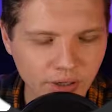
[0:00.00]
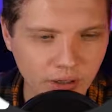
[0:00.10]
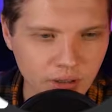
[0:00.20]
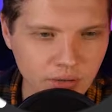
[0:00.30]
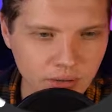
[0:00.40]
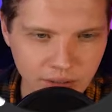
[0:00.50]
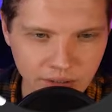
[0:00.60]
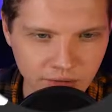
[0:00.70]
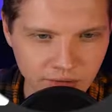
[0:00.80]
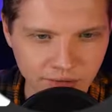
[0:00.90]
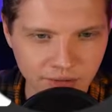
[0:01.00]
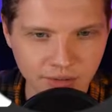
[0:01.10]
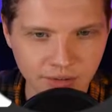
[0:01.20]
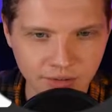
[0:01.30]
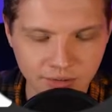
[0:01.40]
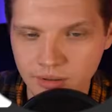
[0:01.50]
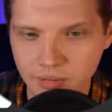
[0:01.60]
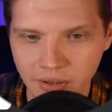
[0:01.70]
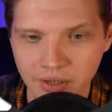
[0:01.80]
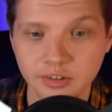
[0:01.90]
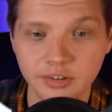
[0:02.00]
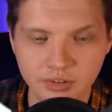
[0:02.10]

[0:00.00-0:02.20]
all links and all pages